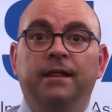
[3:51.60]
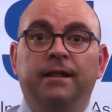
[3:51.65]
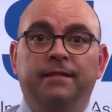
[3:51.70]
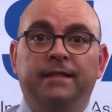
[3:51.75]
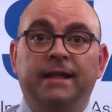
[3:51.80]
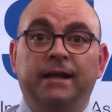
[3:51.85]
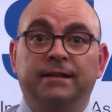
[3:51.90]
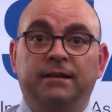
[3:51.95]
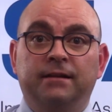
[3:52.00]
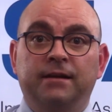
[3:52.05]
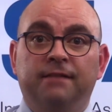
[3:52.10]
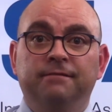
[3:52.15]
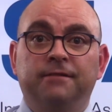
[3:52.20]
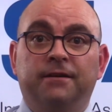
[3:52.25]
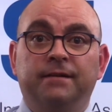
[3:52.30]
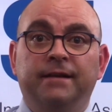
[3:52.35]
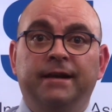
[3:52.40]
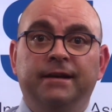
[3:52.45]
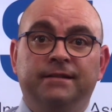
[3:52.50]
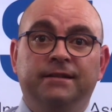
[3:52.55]
that
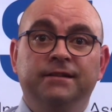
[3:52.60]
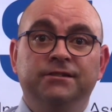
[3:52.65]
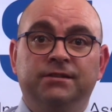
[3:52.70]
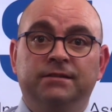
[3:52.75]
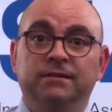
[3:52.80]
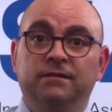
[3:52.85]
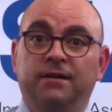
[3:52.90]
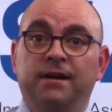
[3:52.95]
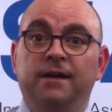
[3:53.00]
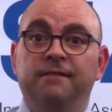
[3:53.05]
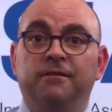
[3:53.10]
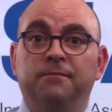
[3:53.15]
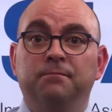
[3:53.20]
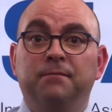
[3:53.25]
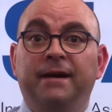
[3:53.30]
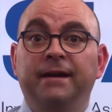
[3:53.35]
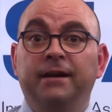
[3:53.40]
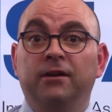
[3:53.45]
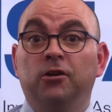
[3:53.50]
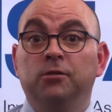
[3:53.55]
additional cover
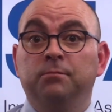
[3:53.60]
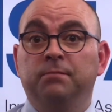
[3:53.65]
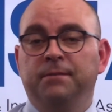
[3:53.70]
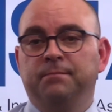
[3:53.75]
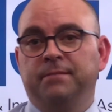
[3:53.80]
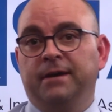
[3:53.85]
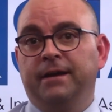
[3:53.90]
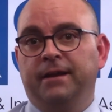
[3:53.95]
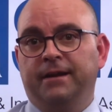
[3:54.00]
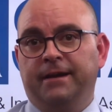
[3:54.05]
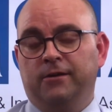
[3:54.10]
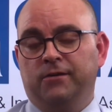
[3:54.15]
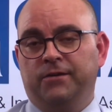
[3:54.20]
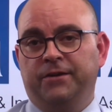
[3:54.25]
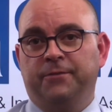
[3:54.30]
may not be paid out.